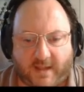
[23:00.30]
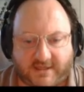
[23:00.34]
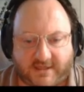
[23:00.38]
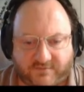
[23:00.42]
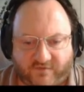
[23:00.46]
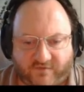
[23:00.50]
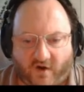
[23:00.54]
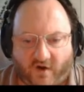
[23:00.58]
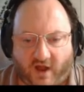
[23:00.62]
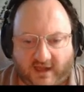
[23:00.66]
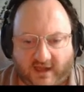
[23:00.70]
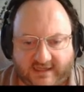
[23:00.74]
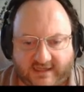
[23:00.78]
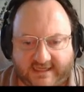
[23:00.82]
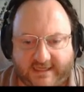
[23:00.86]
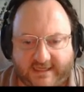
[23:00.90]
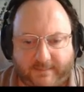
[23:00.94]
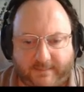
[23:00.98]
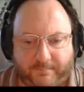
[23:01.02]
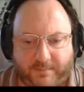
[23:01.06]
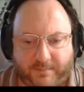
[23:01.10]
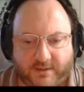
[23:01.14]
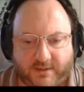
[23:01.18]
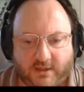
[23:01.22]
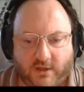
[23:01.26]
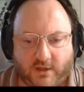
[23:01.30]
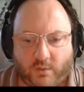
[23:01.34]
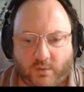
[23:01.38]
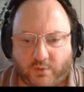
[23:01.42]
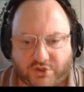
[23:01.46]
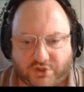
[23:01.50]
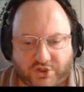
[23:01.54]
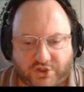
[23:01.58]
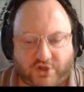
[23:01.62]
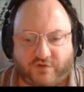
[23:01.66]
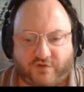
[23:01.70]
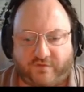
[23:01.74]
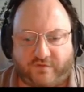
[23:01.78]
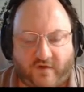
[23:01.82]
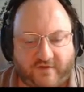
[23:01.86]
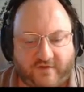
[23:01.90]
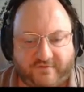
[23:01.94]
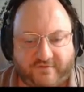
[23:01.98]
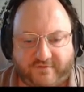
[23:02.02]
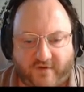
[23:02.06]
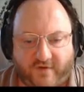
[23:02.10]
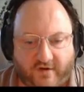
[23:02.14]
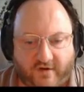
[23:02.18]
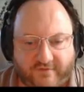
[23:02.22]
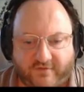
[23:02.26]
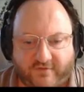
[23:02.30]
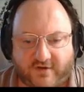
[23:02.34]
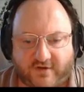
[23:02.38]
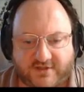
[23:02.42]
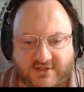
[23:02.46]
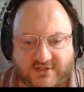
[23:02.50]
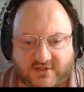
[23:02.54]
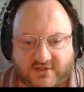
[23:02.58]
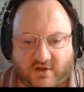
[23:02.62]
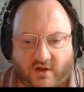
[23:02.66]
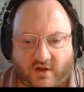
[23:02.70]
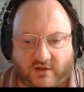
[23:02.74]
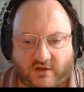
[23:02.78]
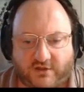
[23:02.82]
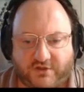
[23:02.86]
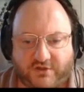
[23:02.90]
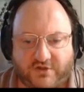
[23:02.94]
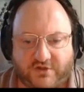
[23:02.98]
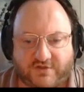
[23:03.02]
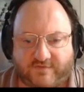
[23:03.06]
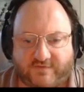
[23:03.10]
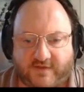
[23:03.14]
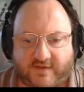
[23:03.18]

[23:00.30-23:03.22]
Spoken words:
Vile Imp, which you can find very versatile and useful